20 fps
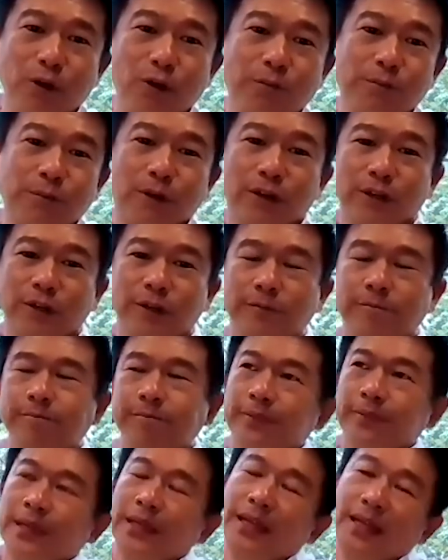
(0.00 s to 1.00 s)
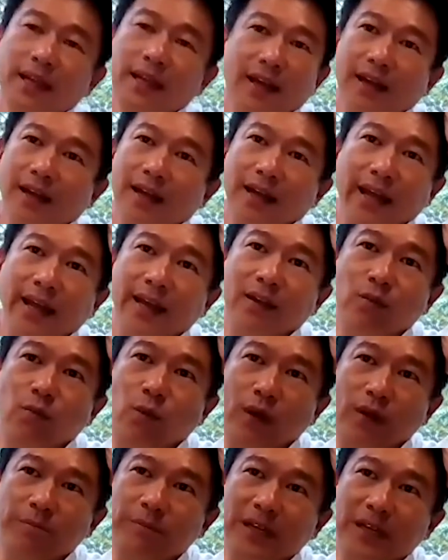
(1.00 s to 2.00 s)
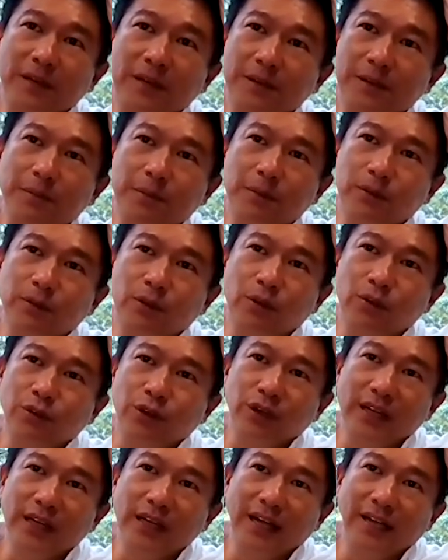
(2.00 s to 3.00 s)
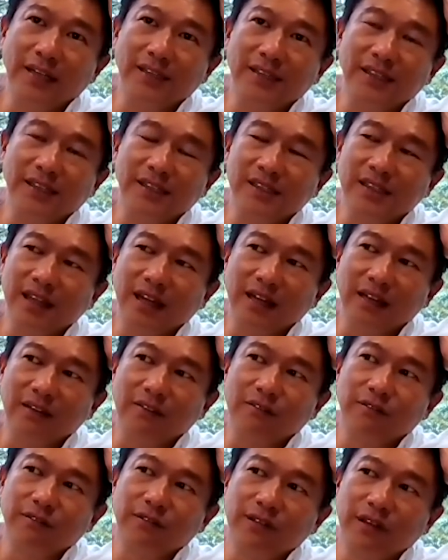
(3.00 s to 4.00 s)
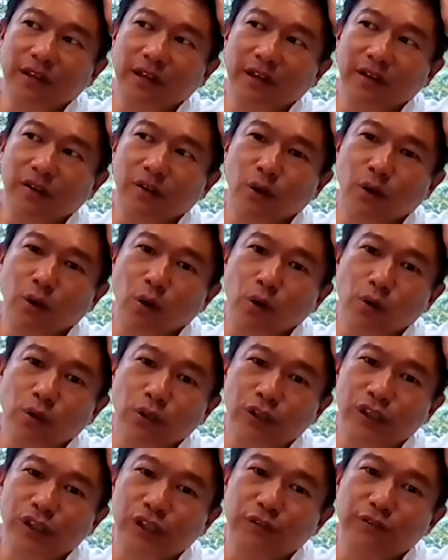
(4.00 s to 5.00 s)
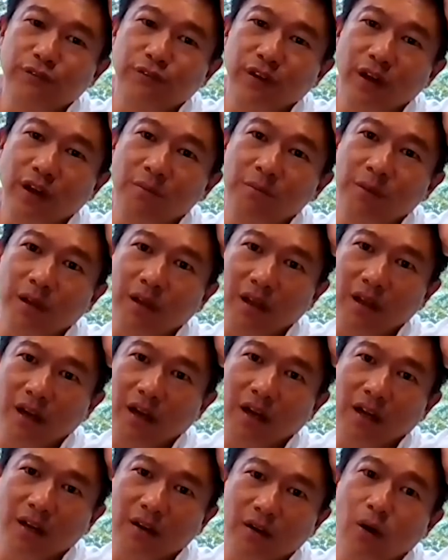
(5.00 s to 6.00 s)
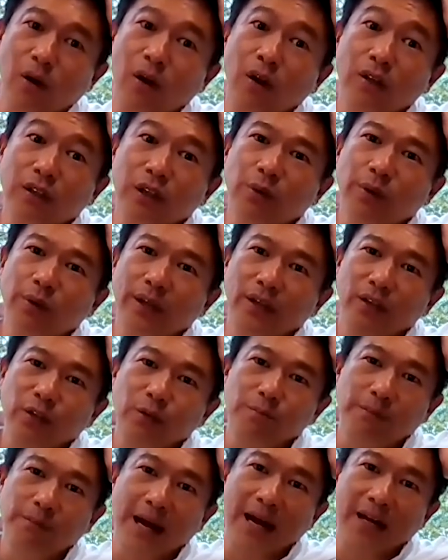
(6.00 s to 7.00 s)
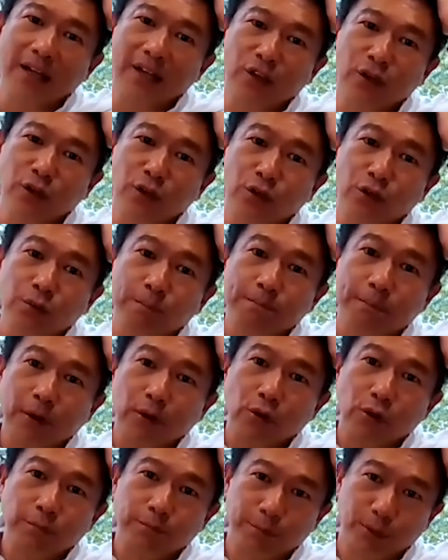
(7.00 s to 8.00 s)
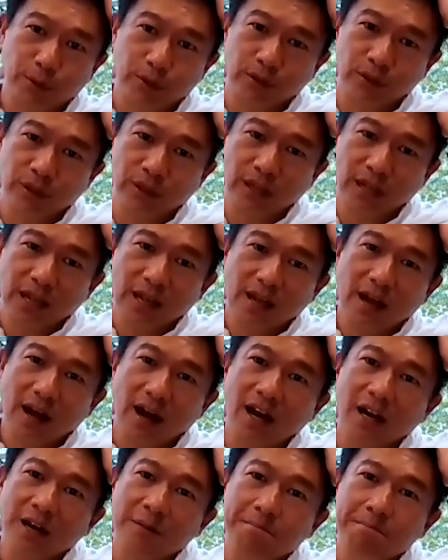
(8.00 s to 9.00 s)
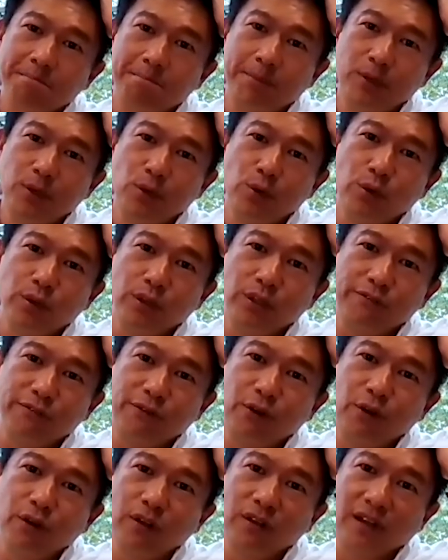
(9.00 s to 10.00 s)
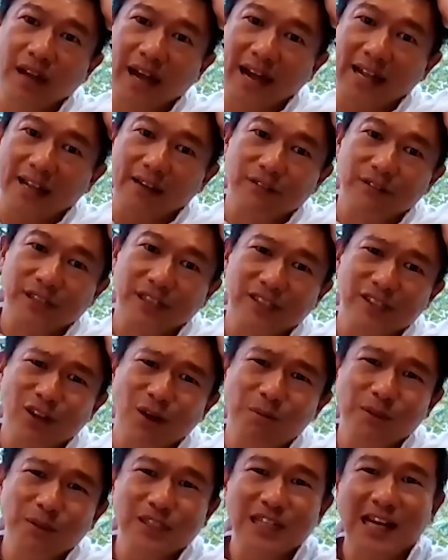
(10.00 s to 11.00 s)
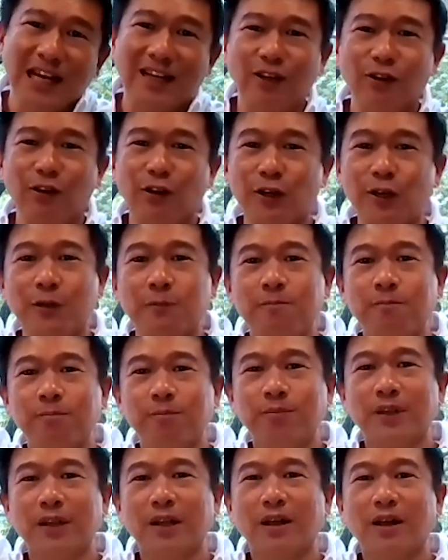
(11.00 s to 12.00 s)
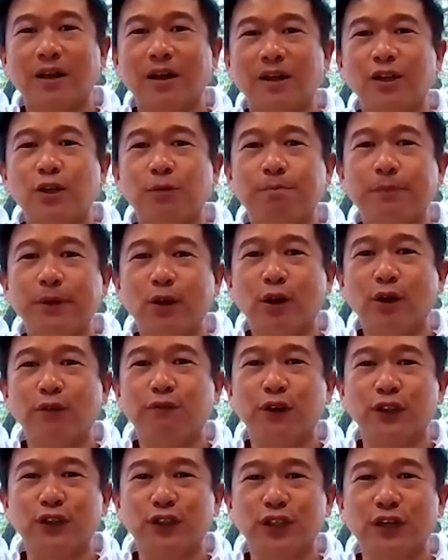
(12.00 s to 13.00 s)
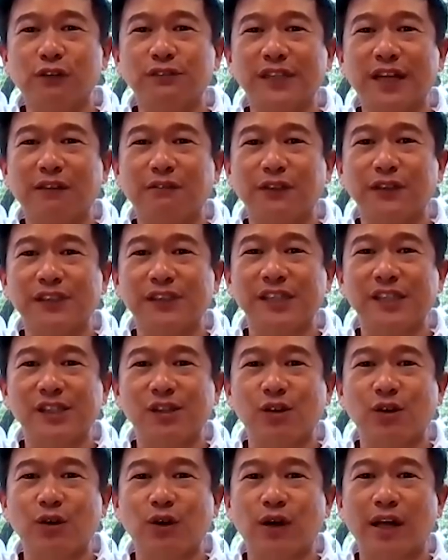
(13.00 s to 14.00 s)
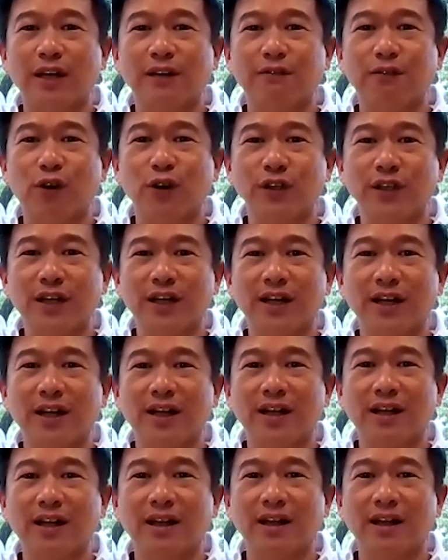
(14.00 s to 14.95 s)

to Pagudpud. And what many people don't realize is that the roads from Clark all the way to Baguio to Pagudpud are beautiful drives. It's almost like your Pinoy version of San Francisco, California